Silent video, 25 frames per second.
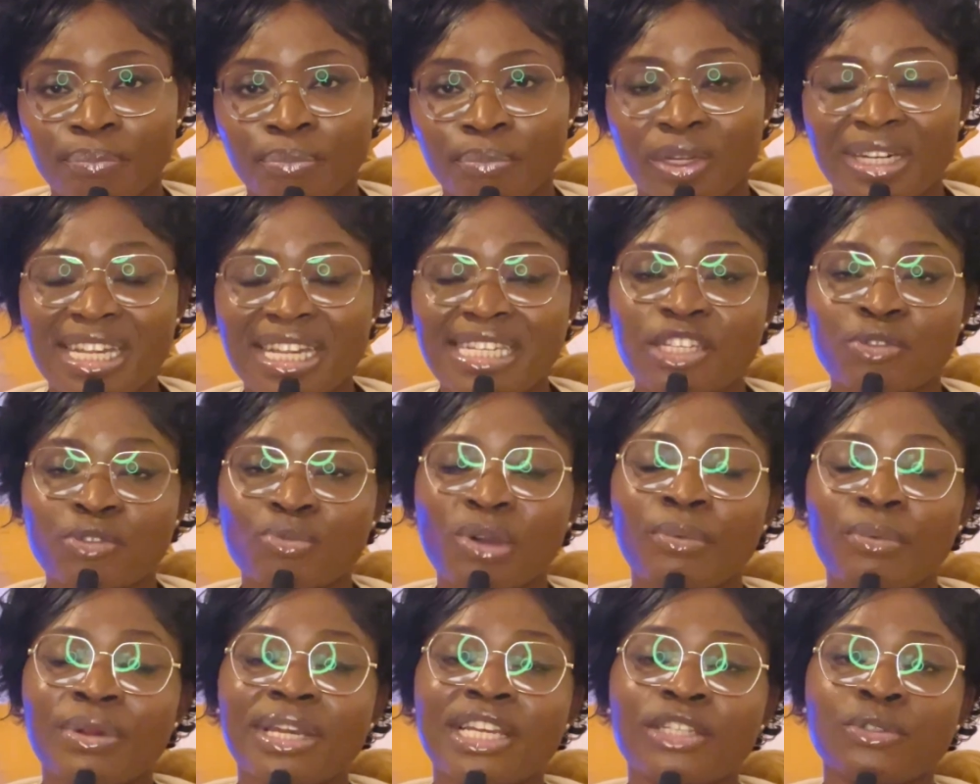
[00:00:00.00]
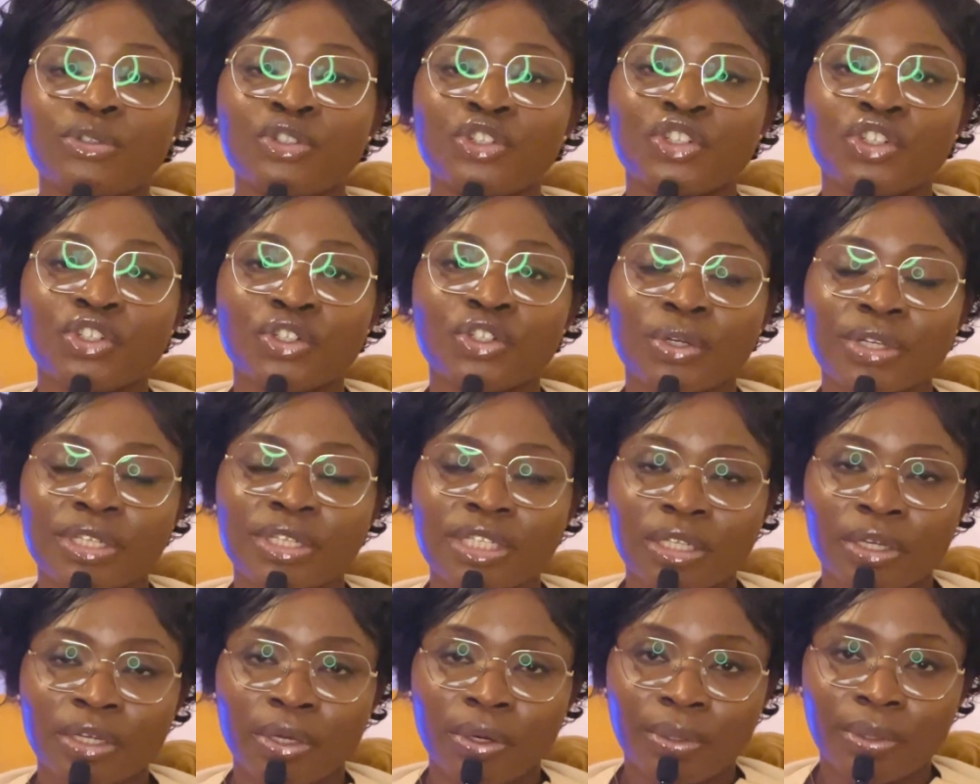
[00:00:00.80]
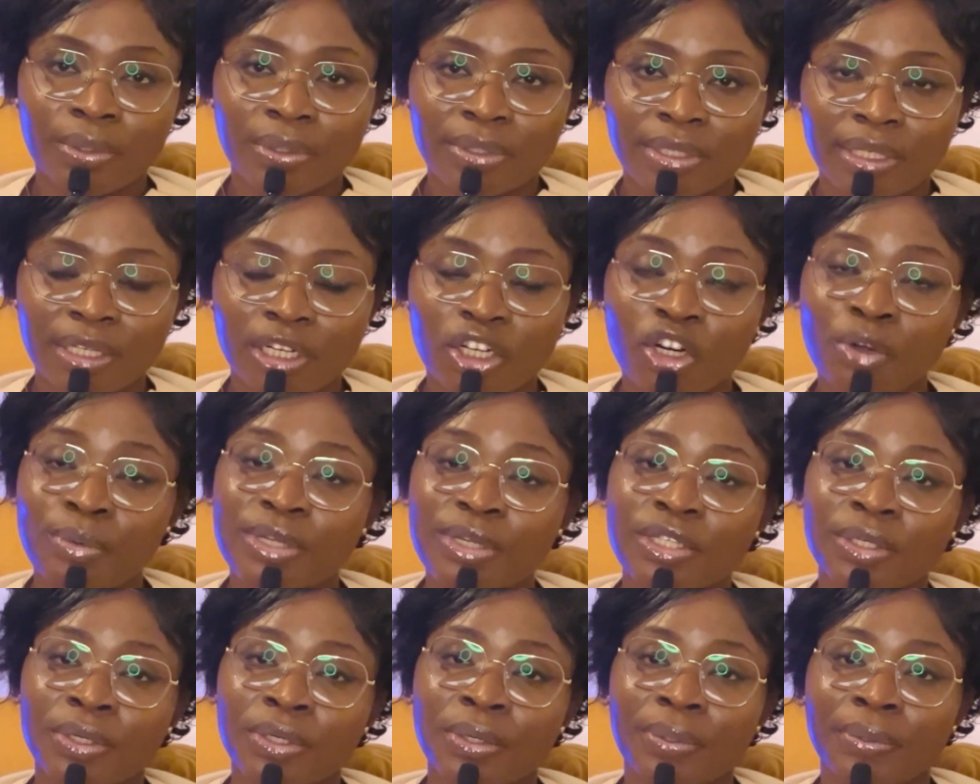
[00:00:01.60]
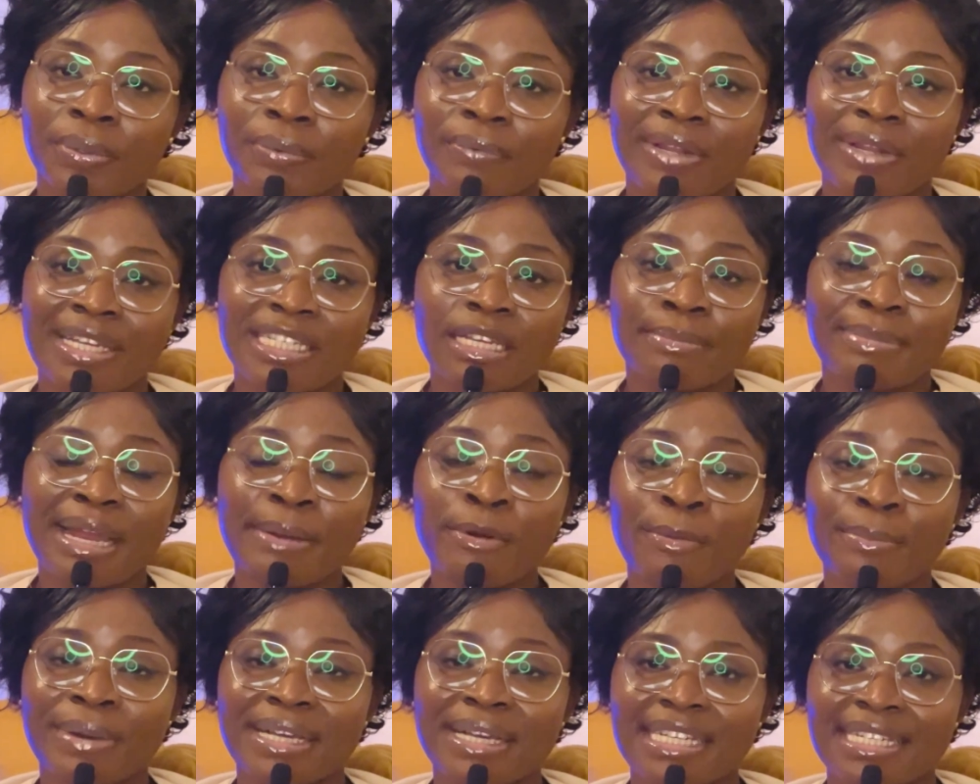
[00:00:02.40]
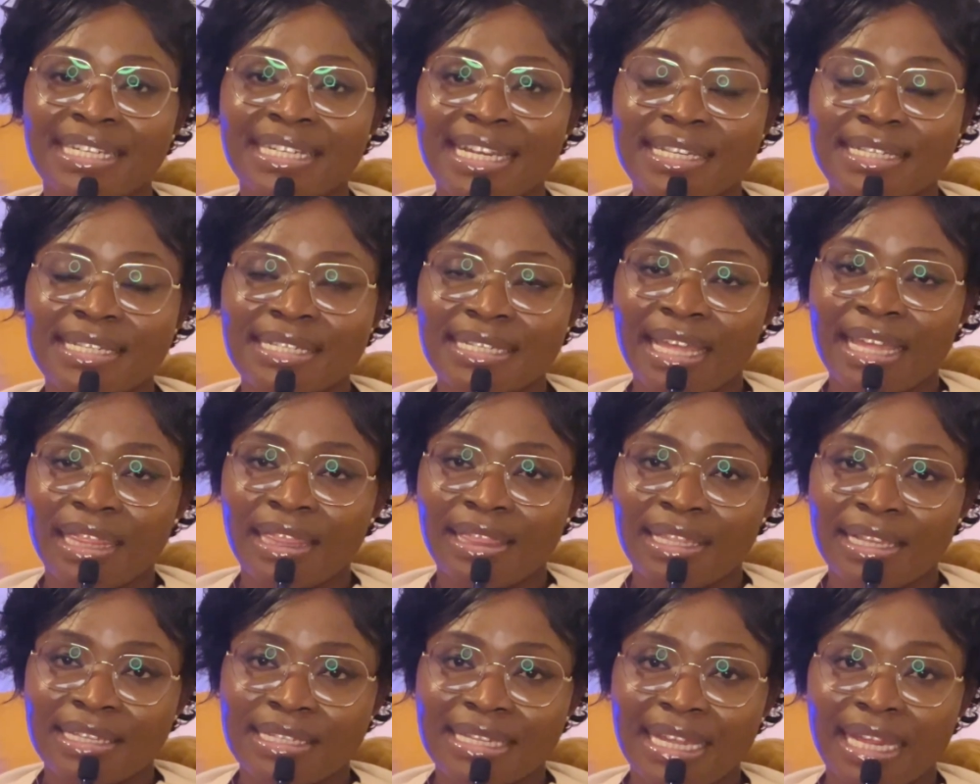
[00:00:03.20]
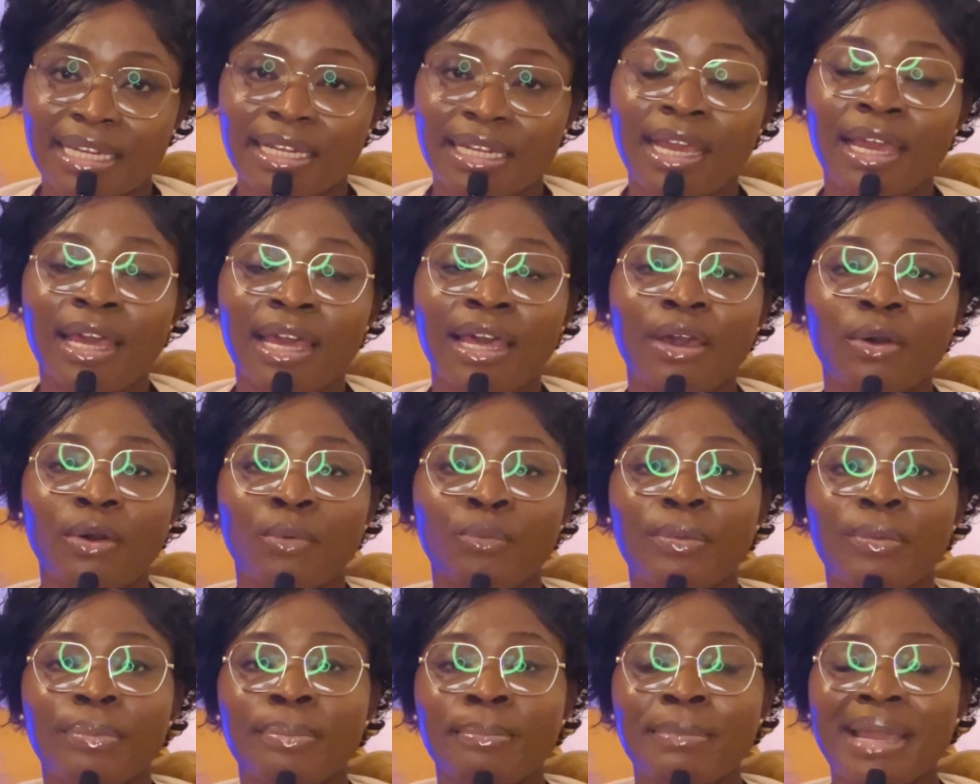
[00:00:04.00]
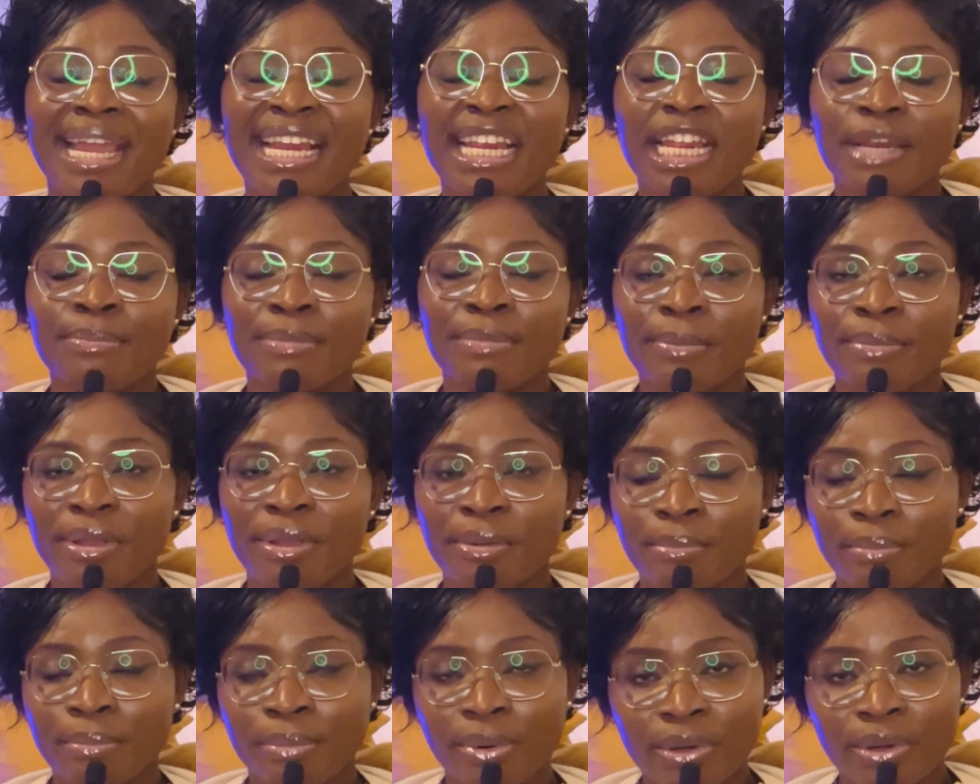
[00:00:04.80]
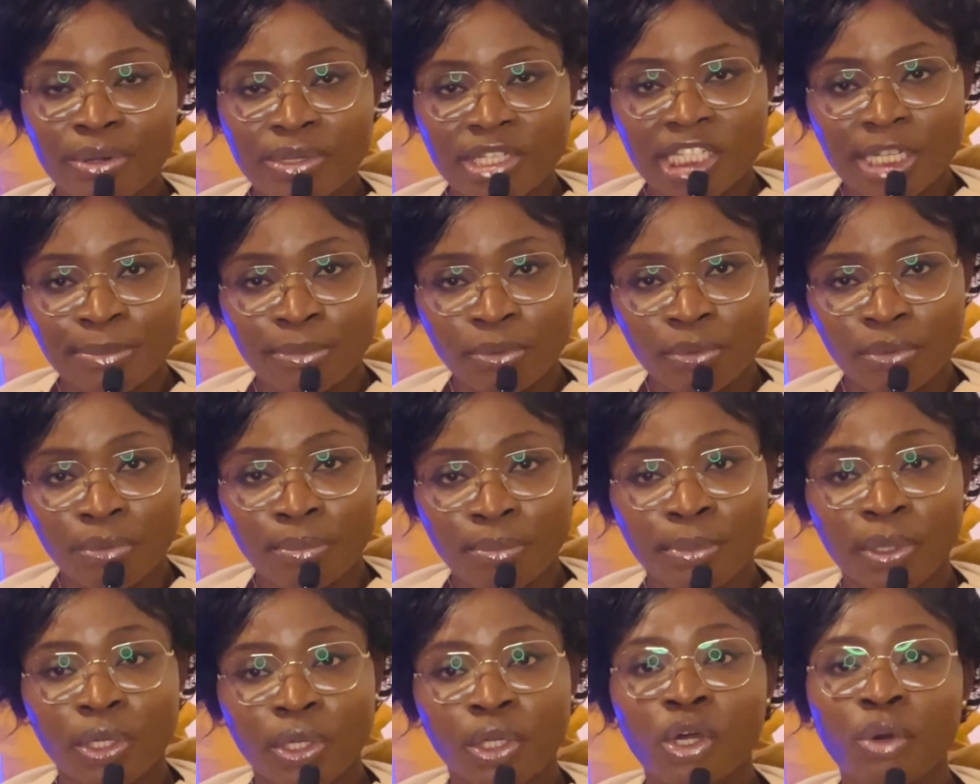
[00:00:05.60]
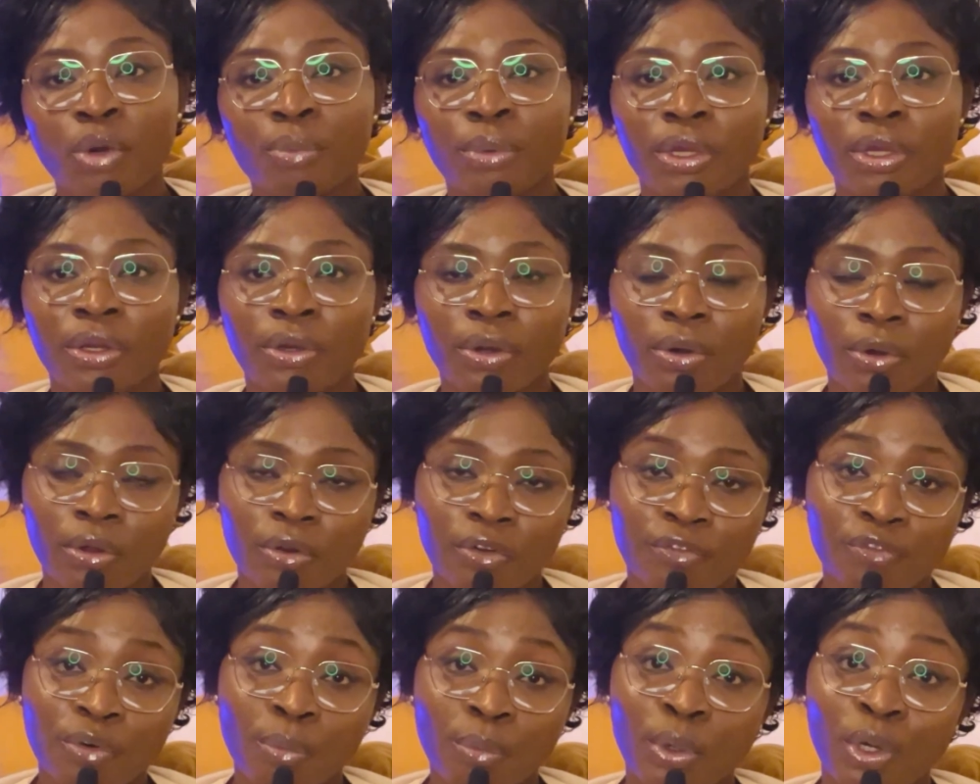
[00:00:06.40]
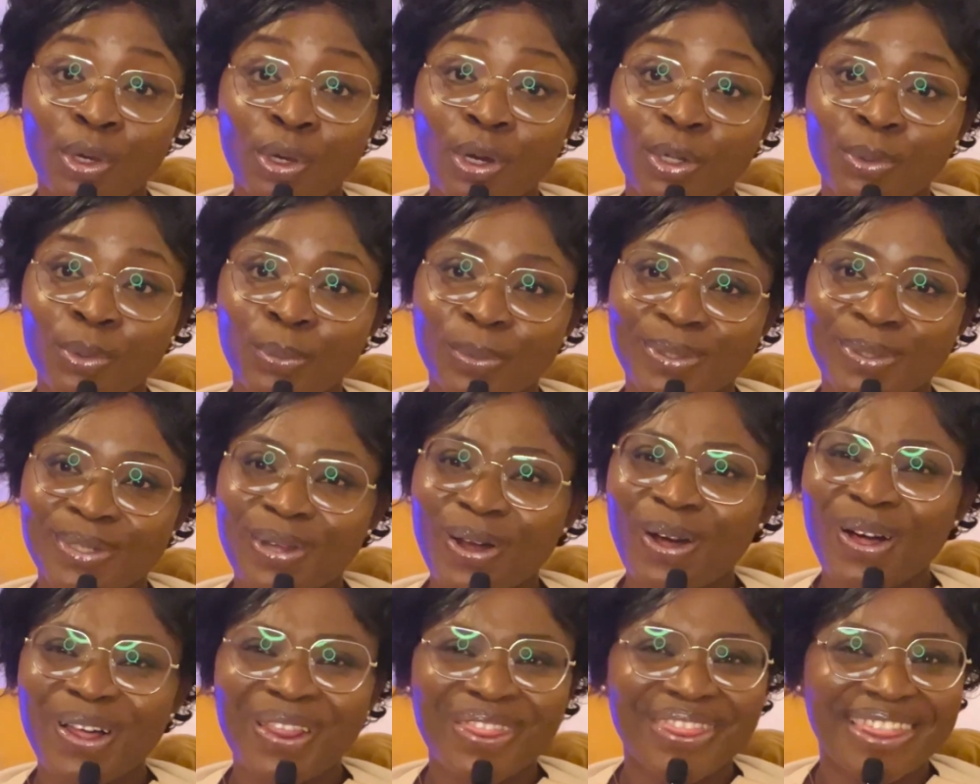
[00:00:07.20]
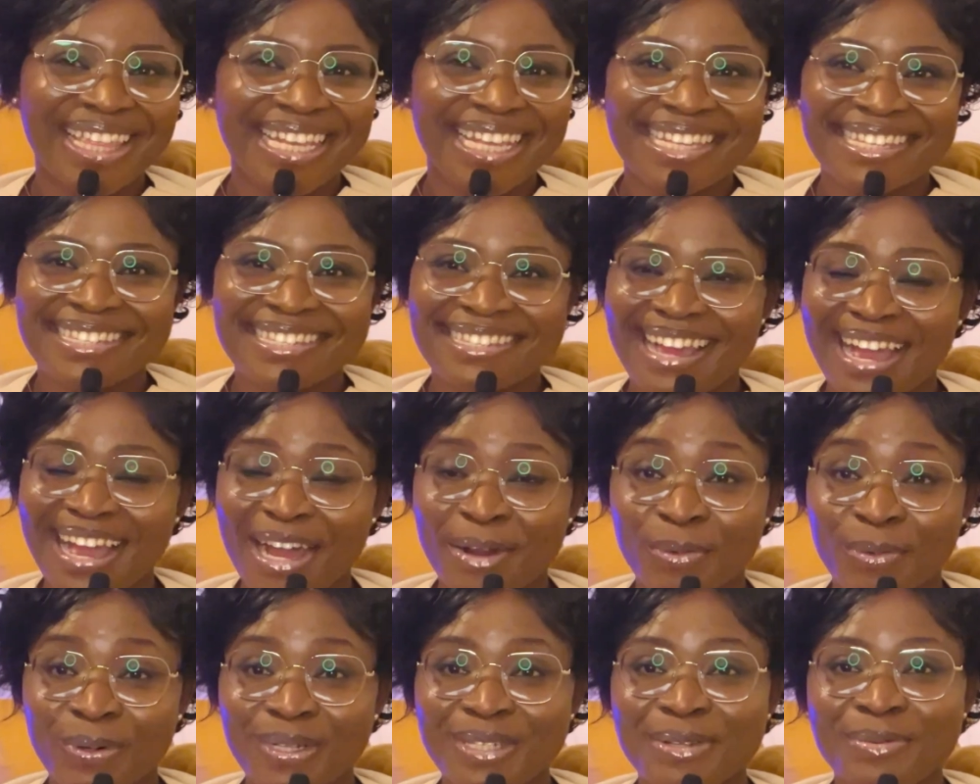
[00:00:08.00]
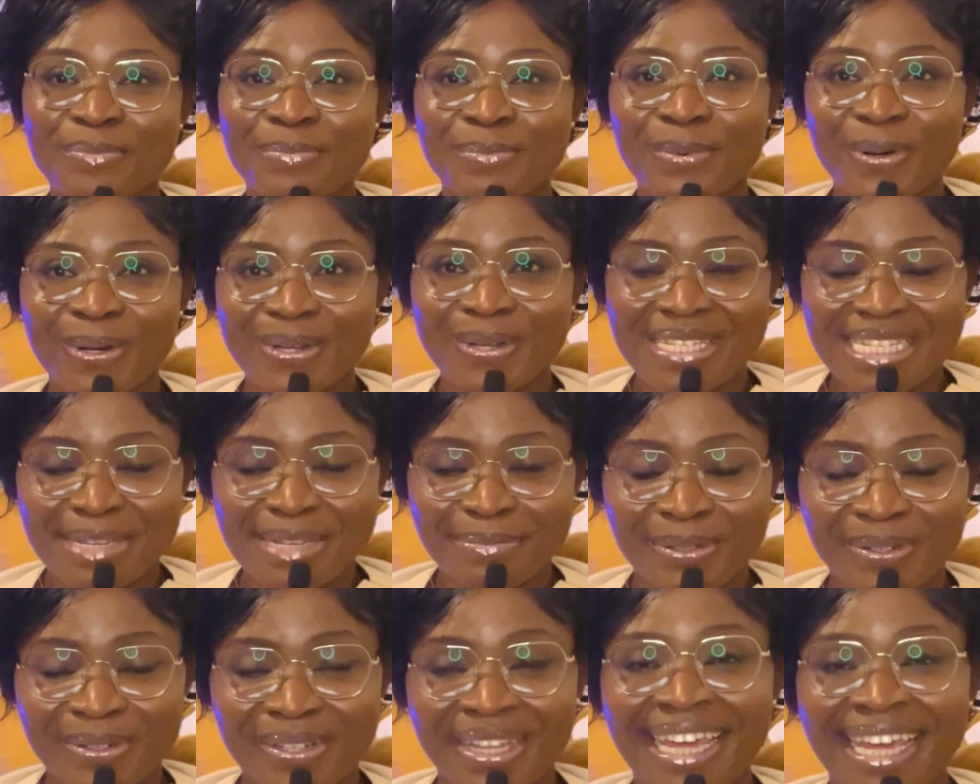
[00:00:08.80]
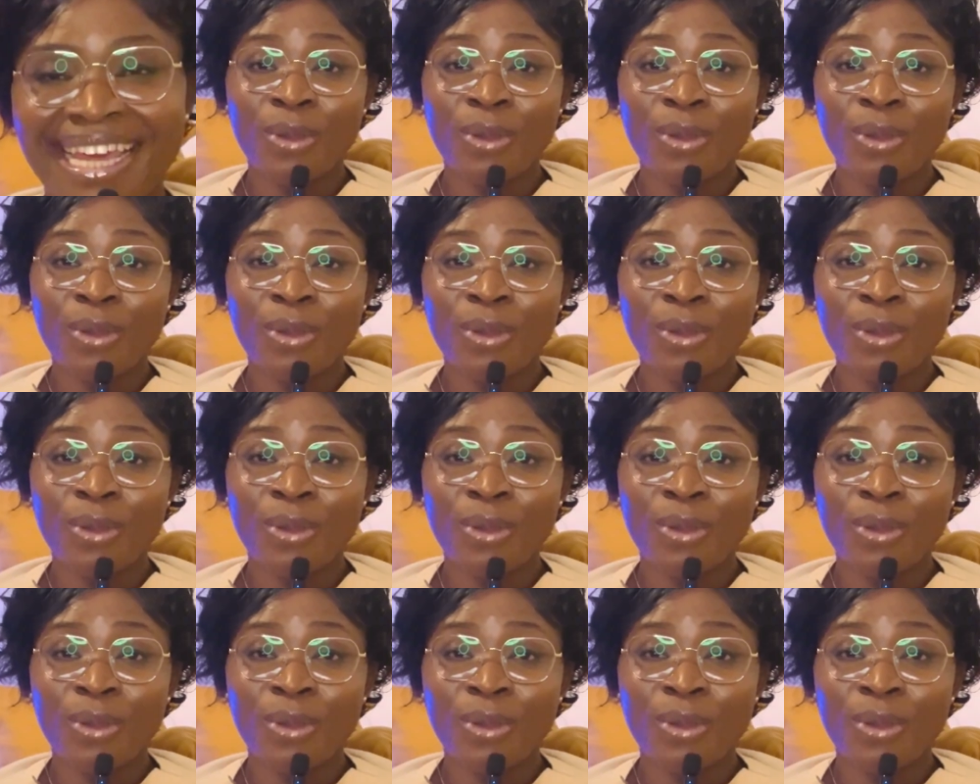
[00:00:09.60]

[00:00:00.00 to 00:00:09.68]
But this is where we need to trust God. Glory to God. There's a Bible passage that said this, that with men it may be impossible, but not with God. For with God, what? All things are what? Possible.